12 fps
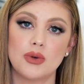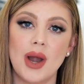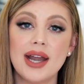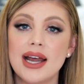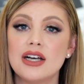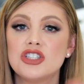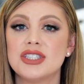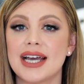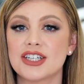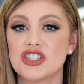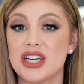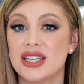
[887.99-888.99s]
So right now she's
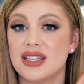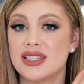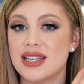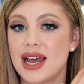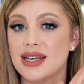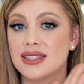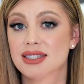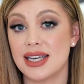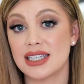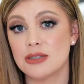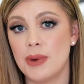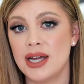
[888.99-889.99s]
actually in the size
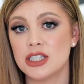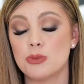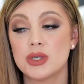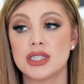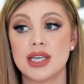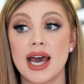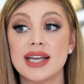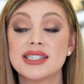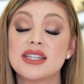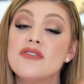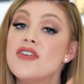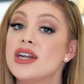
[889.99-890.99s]
6 months,
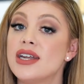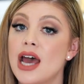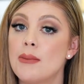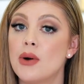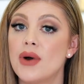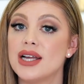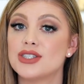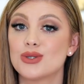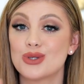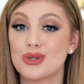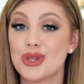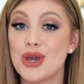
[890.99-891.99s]
besides the Finn and Emma ones.
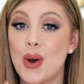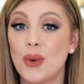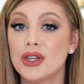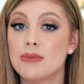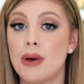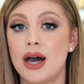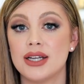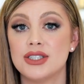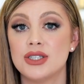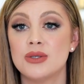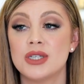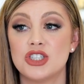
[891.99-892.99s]
Those are the only
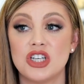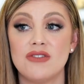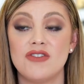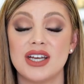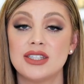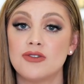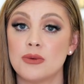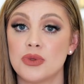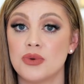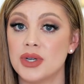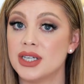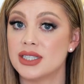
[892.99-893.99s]
bodysuits that she fits from
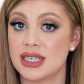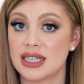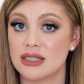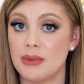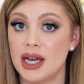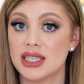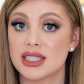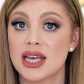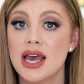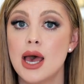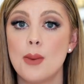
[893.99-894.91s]
3 to 6 months.